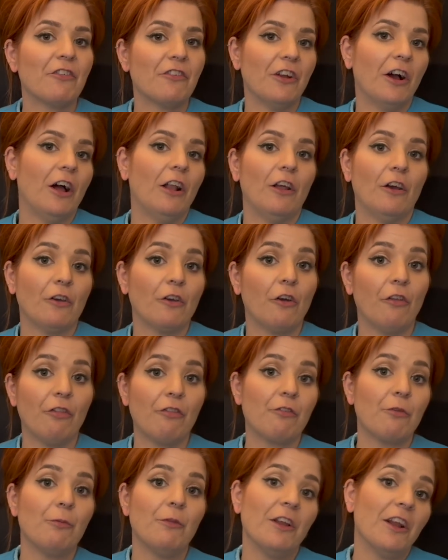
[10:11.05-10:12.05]
style
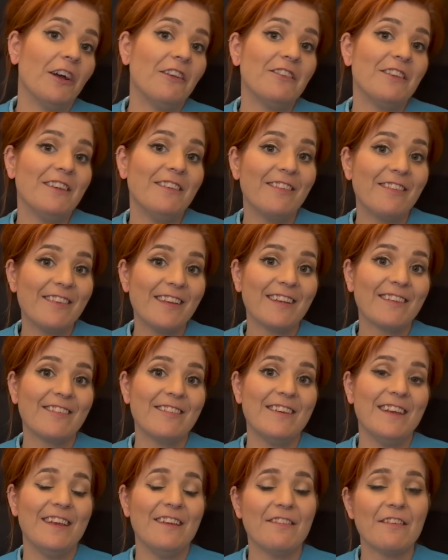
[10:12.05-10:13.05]
icons from the
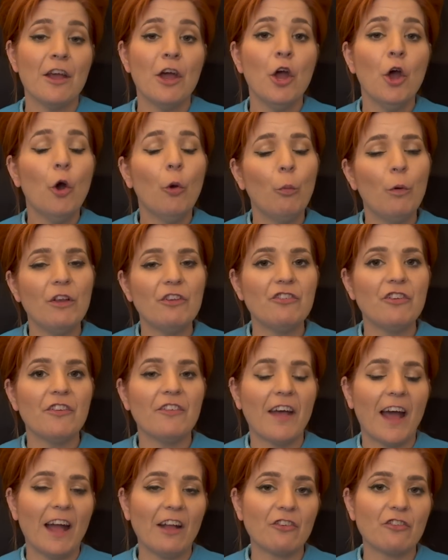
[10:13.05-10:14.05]
1960s, which
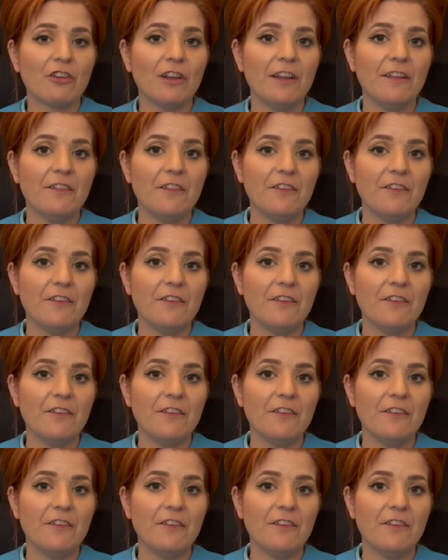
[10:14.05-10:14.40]
is actually the